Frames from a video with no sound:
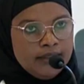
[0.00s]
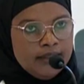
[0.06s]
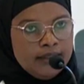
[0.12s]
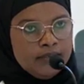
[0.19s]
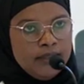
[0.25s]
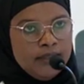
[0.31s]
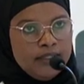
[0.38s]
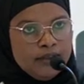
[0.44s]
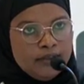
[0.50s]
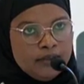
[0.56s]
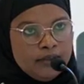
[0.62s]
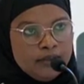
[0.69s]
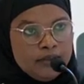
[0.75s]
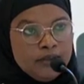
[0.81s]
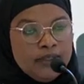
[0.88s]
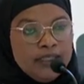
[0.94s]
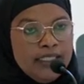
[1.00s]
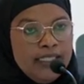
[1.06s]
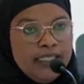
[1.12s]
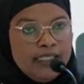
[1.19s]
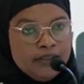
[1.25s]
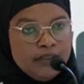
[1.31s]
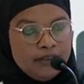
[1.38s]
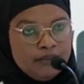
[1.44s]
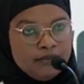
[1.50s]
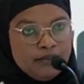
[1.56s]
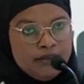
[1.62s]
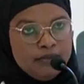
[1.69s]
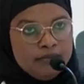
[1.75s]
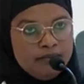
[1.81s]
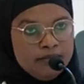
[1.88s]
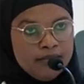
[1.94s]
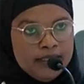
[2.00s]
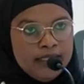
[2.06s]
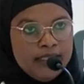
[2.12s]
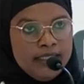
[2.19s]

the mayor returned. So when he returned from